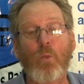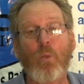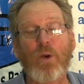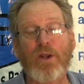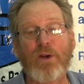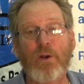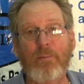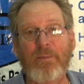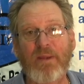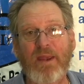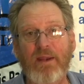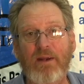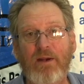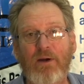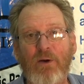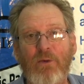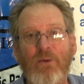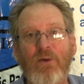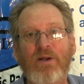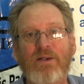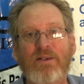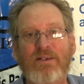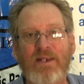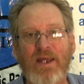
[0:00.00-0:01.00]

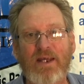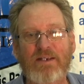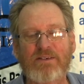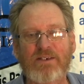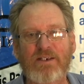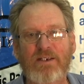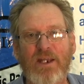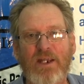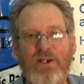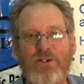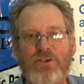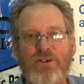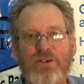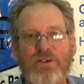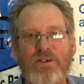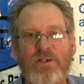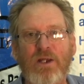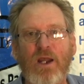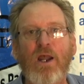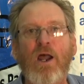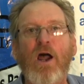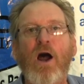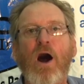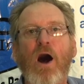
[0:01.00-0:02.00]
Winnebago Destination
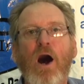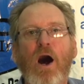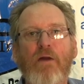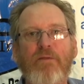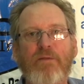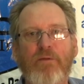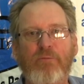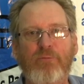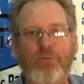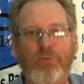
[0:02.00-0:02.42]
on the